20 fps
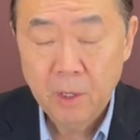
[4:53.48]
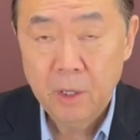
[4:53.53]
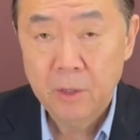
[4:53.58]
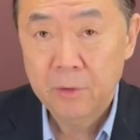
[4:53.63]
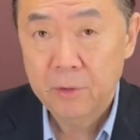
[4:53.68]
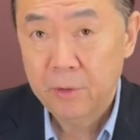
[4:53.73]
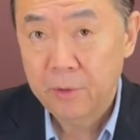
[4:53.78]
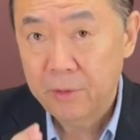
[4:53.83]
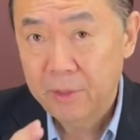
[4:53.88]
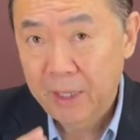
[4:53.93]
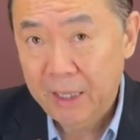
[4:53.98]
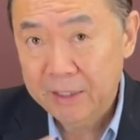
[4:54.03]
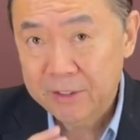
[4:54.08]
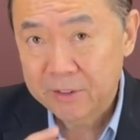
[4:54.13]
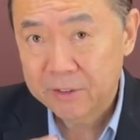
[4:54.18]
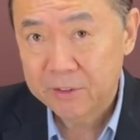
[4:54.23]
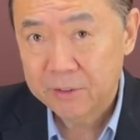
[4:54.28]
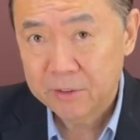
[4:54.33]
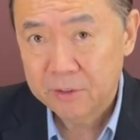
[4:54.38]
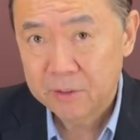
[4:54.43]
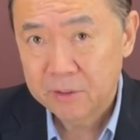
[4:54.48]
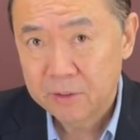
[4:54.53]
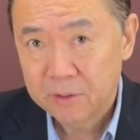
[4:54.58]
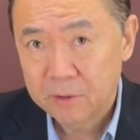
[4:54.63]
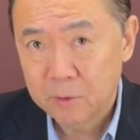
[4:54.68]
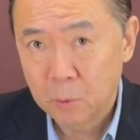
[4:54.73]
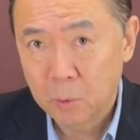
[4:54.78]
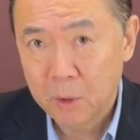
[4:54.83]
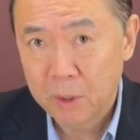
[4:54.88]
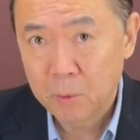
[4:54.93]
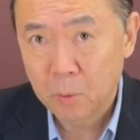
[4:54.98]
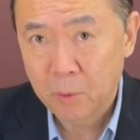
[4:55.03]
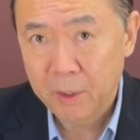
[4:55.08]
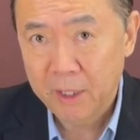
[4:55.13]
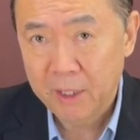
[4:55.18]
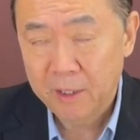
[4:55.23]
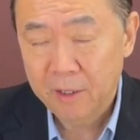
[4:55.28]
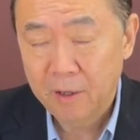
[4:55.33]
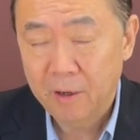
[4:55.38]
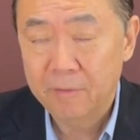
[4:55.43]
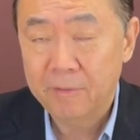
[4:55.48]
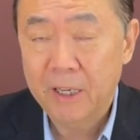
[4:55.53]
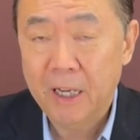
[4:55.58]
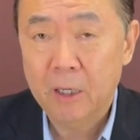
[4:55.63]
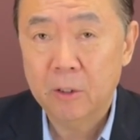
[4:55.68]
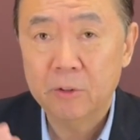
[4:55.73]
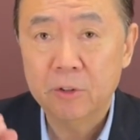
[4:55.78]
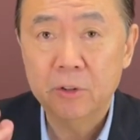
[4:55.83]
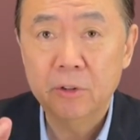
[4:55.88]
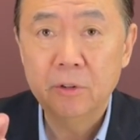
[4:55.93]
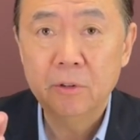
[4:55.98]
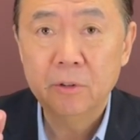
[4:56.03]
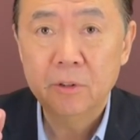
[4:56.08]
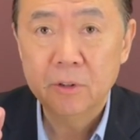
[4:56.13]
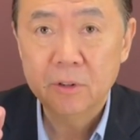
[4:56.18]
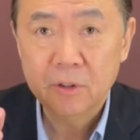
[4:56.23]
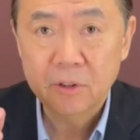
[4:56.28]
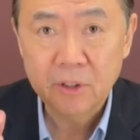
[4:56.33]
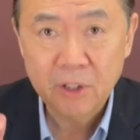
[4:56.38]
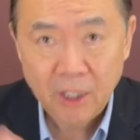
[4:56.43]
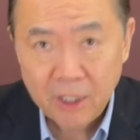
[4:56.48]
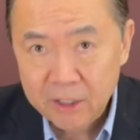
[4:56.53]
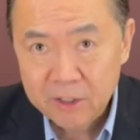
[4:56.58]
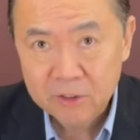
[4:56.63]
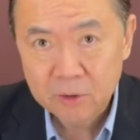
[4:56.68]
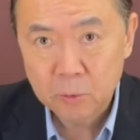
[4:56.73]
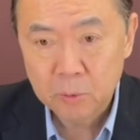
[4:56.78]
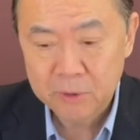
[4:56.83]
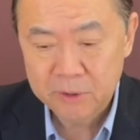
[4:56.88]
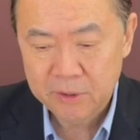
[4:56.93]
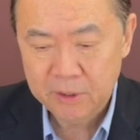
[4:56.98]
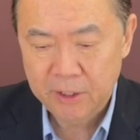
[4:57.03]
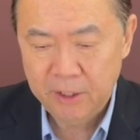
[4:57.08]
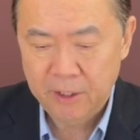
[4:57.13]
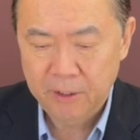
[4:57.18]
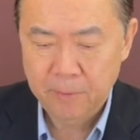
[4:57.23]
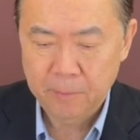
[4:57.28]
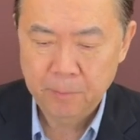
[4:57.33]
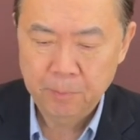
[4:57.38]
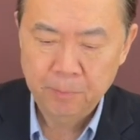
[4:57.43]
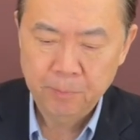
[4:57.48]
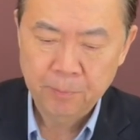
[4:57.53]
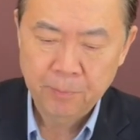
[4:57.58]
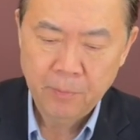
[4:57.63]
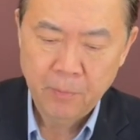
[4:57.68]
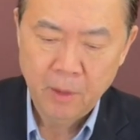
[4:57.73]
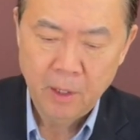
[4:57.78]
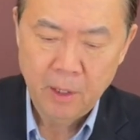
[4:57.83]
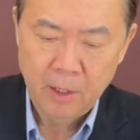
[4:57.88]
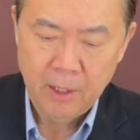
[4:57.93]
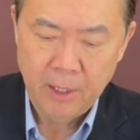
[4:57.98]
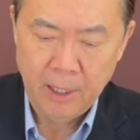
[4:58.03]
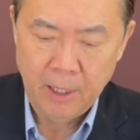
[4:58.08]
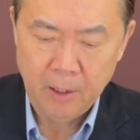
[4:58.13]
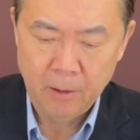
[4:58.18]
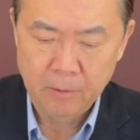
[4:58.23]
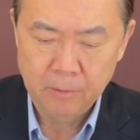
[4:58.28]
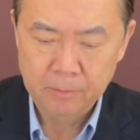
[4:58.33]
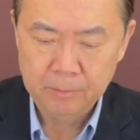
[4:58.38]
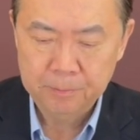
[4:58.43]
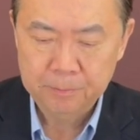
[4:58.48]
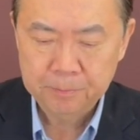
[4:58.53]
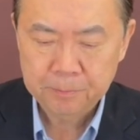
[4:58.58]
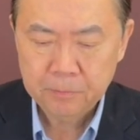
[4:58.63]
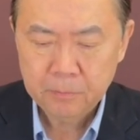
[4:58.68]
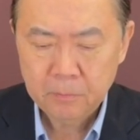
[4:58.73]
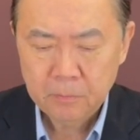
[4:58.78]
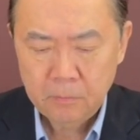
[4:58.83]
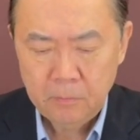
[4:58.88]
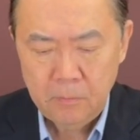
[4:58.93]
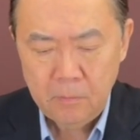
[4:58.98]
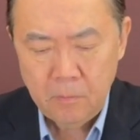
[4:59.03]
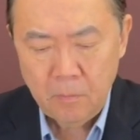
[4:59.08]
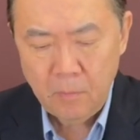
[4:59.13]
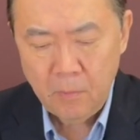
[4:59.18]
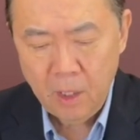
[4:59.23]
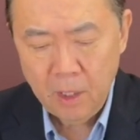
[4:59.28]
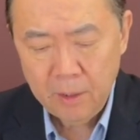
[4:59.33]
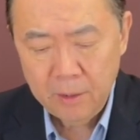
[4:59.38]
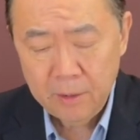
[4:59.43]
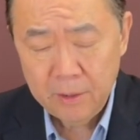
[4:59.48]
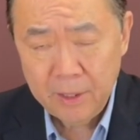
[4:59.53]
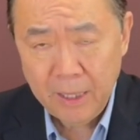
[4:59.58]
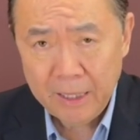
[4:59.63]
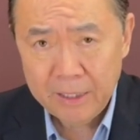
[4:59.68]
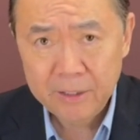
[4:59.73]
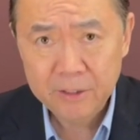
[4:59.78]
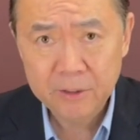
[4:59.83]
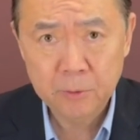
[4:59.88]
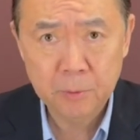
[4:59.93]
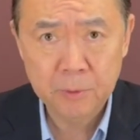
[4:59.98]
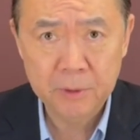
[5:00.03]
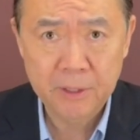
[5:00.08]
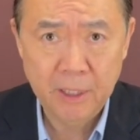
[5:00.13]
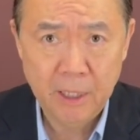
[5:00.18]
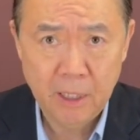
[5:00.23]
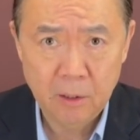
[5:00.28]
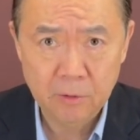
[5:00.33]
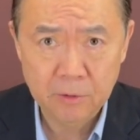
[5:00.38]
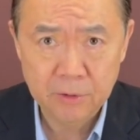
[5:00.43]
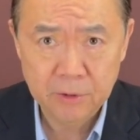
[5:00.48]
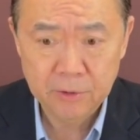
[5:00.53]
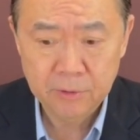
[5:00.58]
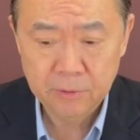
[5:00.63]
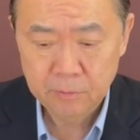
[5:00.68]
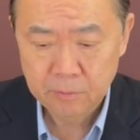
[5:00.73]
So that's the one way of how to taste whiskey. Now, that is without